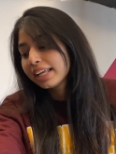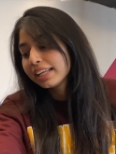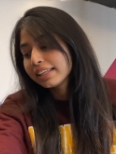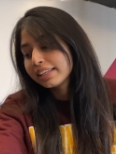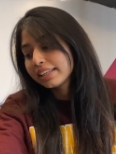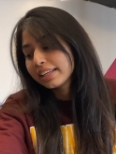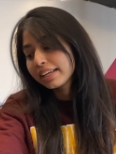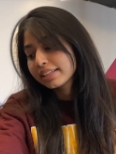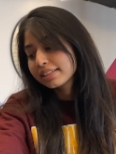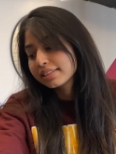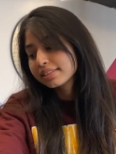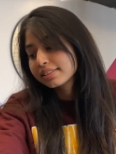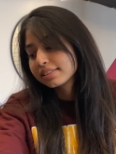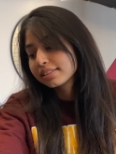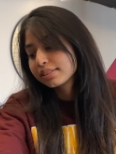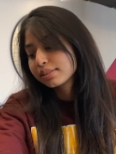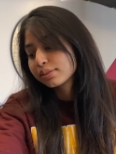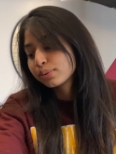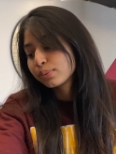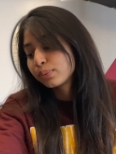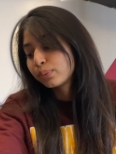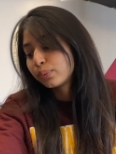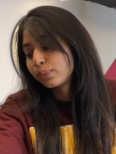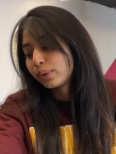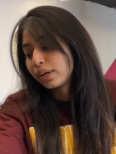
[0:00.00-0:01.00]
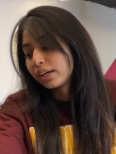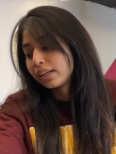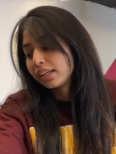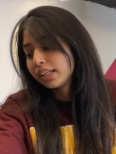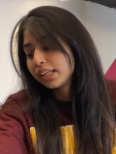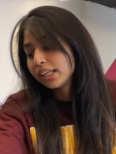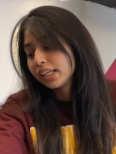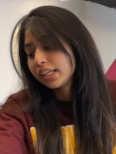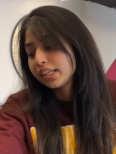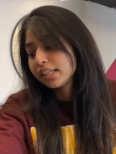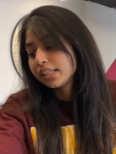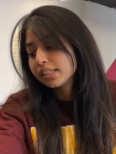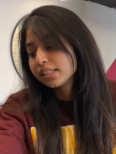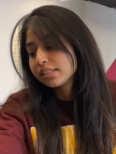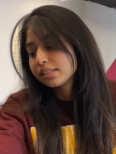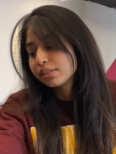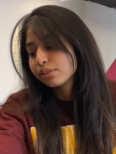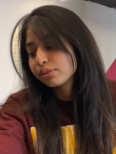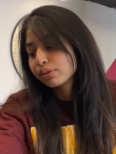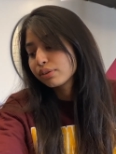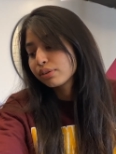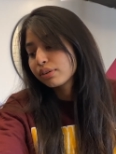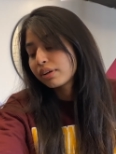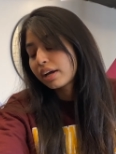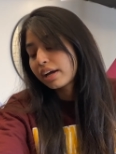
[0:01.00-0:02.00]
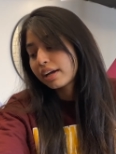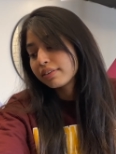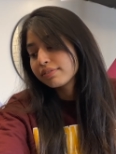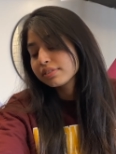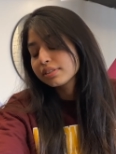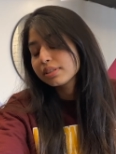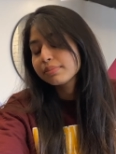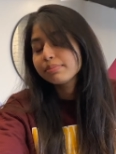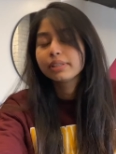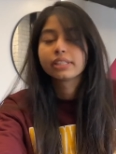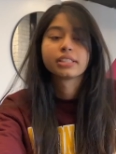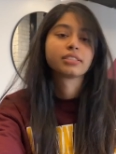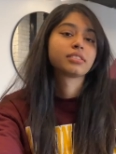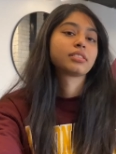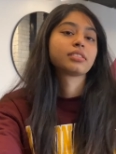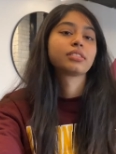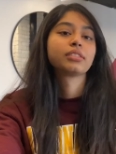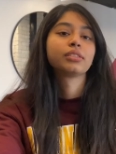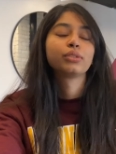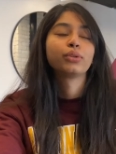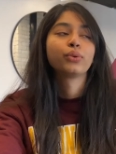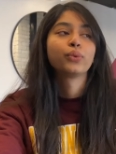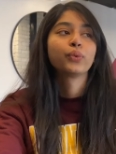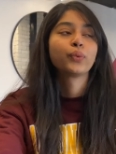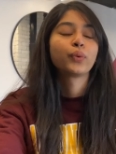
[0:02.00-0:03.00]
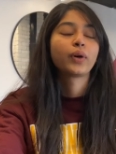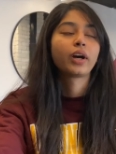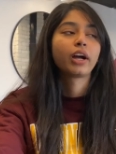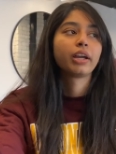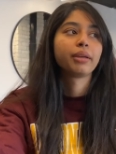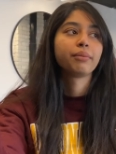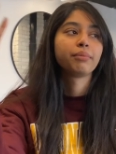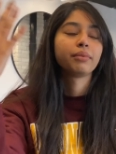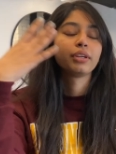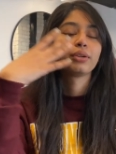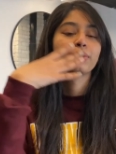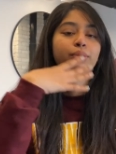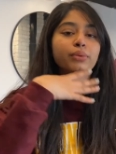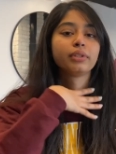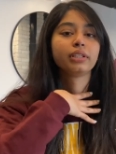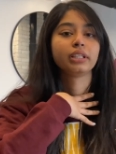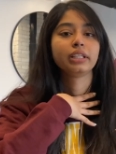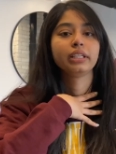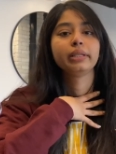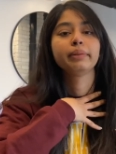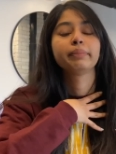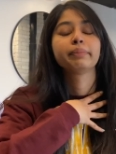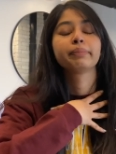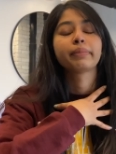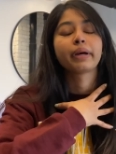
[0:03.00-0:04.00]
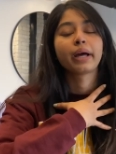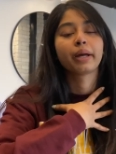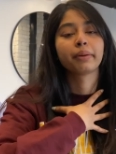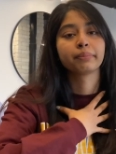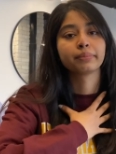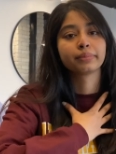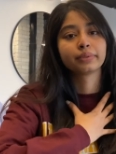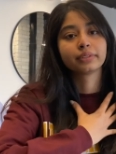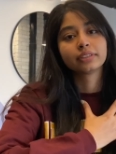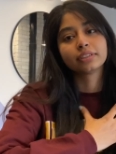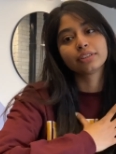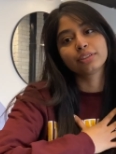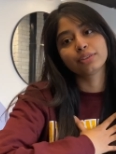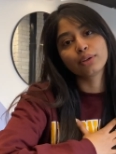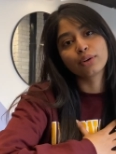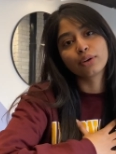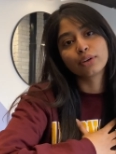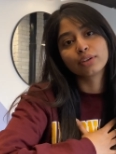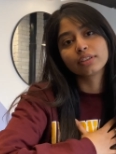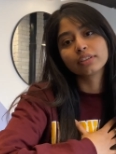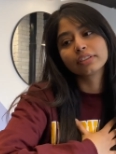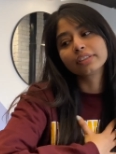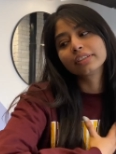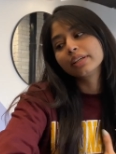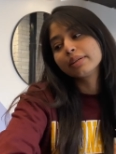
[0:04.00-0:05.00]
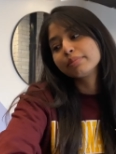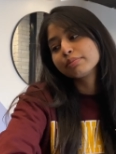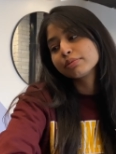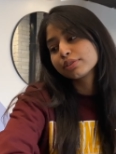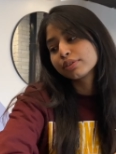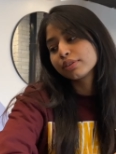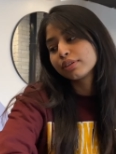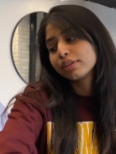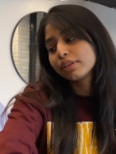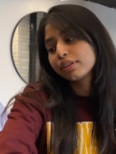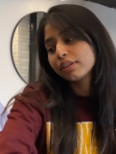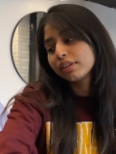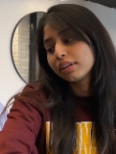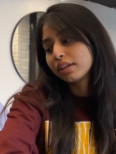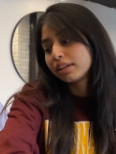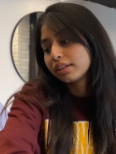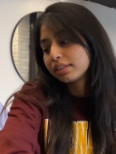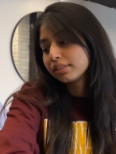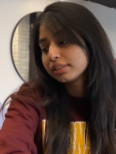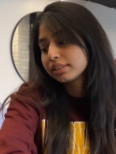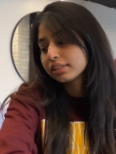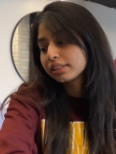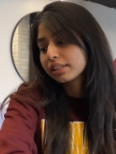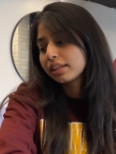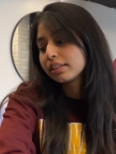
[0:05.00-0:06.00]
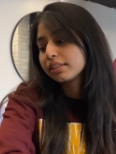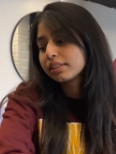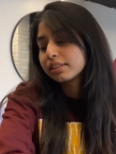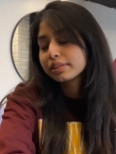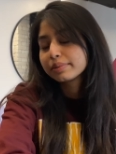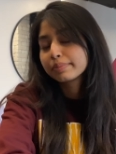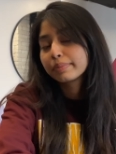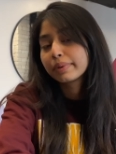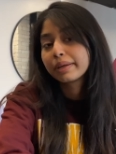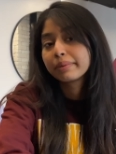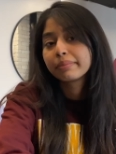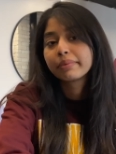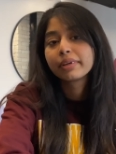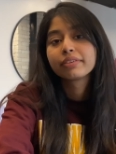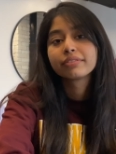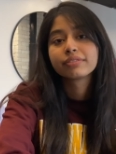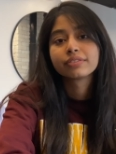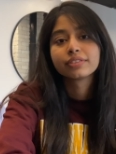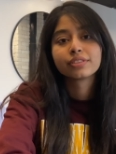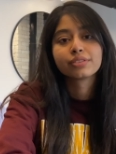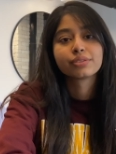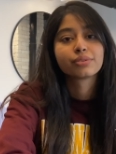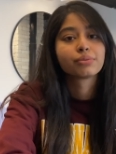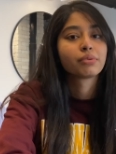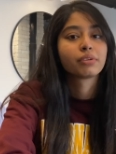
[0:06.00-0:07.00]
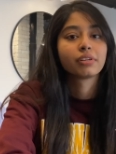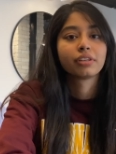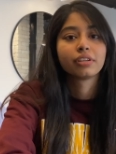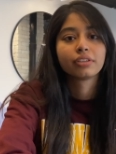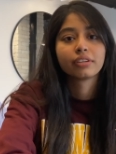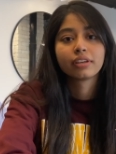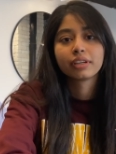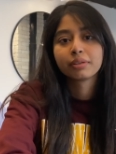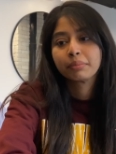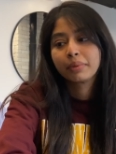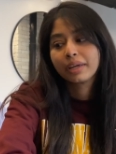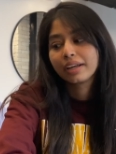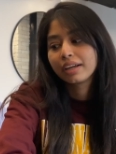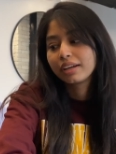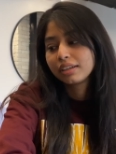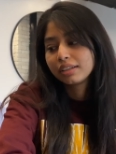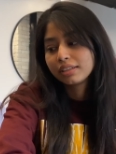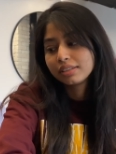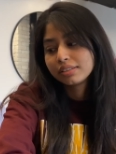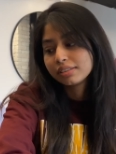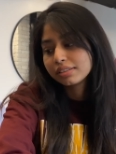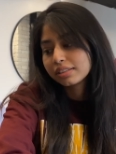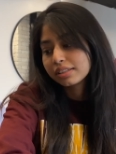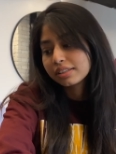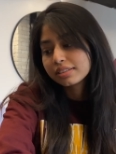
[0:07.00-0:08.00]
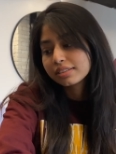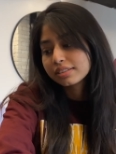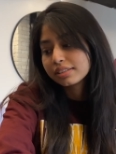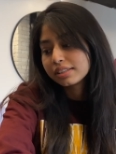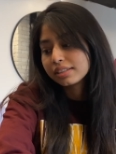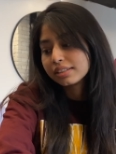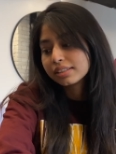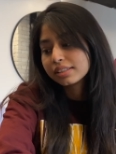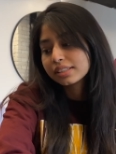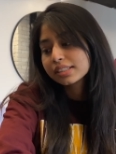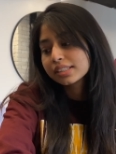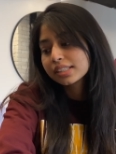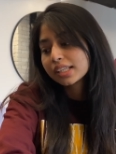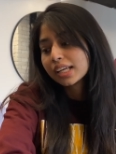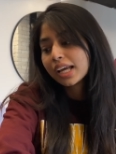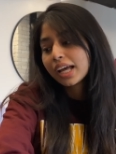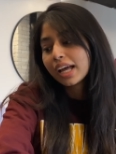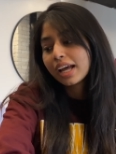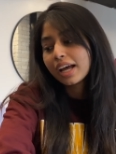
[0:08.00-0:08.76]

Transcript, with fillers: Next one is Do you have siblings? No, I'm the only pampered daughter. I'm sure you'll understand this by my first video and my adulting series.